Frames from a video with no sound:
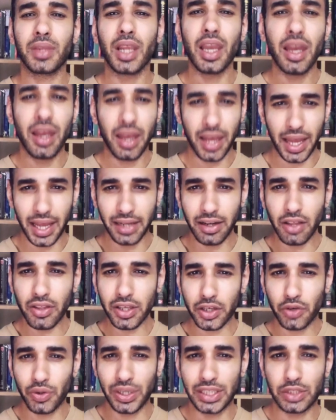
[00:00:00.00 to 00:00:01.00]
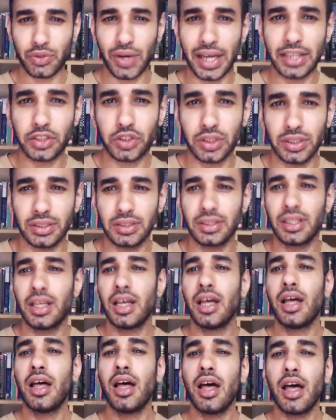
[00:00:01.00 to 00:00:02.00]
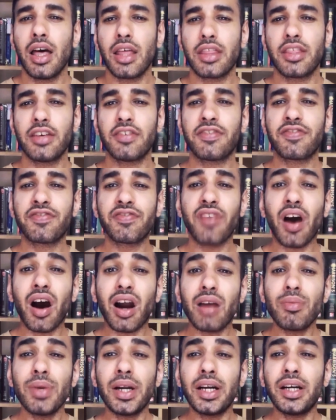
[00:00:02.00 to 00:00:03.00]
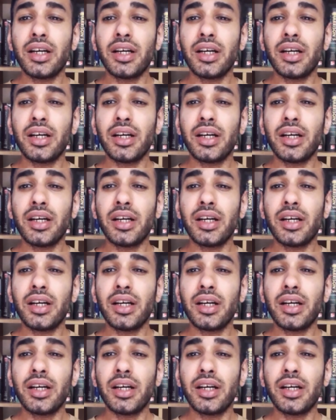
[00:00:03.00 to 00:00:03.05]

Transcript: Another quiz question. The farmer